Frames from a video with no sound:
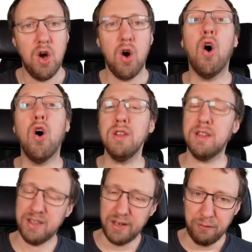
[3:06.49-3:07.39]
or
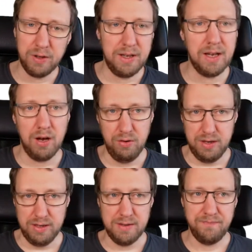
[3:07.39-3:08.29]
different
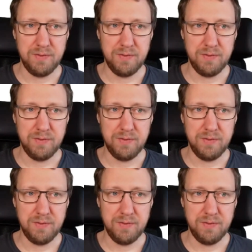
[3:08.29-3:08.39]
decoders.